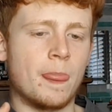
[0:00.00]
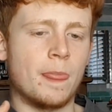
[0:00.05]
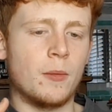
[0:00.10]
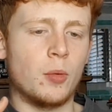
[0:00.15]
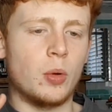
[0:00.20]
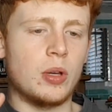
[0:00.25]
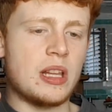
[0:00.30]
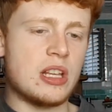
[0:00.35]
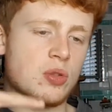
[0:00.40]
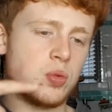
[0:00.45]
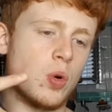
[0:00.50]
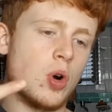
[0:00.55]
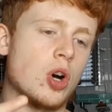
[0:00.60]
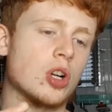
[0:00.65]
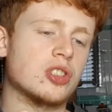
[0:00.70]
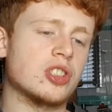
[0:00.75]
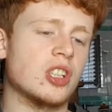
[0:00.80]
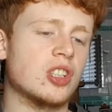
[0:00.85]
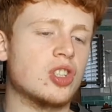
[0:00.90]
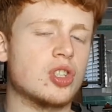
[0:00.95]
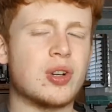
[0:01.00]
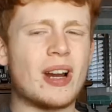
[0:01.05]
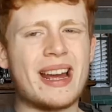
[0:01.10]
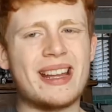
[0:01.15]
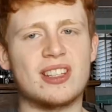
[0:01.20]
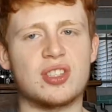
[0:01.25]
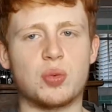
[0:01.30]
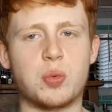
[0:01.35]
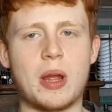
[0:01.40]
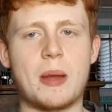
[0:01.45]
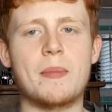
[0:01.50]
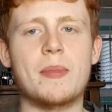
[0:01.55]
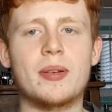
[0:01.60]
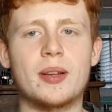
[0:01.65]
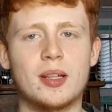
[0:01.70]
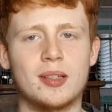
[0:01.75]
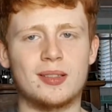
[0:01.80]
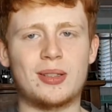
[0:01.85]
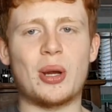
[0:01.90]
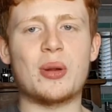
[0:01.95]
When there's water, try and swim.
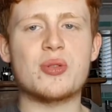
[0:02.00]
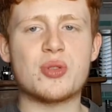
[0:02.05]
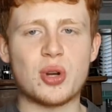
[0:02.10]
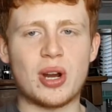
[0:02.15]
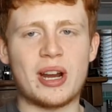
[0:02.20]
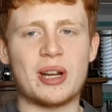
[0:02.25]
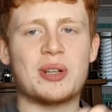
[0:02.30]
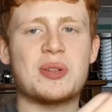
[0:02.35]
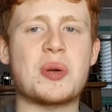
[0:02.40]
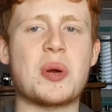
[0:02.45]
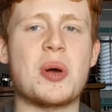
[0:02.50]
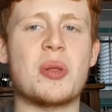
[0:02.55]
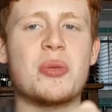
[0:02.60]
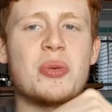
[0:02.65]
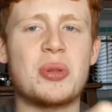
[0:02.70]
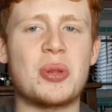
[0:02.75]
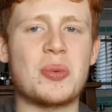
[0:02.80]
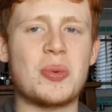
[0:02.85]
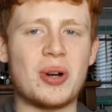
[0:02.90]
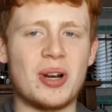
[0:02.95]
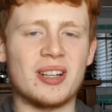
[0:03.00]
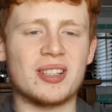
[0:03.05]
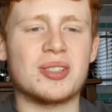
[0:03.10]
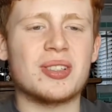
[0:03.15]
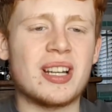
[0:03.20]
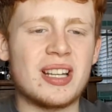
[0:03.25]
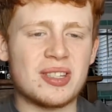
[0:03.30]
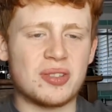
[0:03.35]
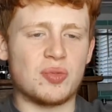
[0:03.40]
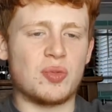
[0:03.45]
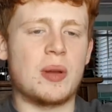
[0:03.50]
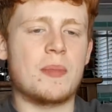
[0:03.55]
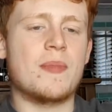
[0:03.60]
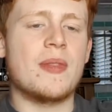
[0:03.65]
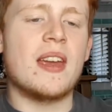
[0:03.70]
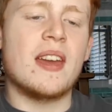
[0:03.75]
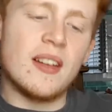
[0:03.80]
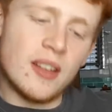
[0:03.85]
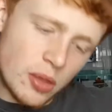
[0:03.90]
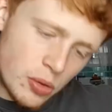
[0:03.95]
Don't try and crawl through the water. Try and swim
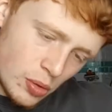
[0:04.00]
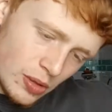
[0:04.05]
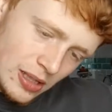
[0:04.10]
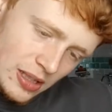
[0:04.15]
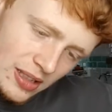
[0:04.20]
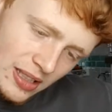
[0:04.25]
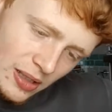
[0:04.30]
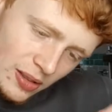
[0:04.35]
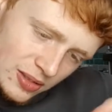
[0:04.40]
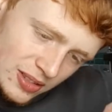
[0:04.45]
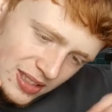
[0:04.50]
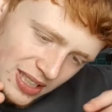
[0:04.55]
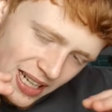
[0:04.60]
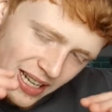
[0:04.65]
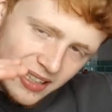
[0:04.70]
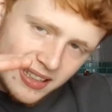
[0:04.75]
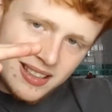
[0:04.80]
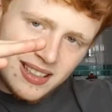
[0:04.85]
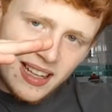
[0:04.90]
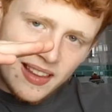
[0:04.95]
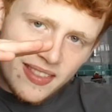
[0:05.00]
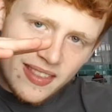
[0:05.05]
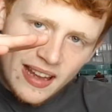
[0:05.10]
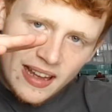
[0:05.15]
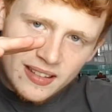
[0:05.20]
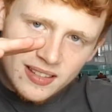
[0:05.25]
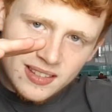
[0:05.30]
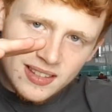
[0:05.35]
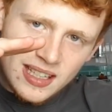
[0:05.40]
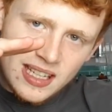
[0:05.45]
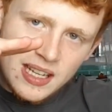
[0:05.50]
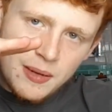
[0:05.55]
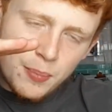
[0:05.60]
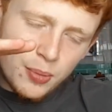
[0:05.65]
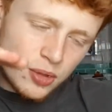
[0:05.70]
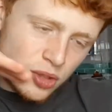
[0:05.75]
through a little, it's like that deep.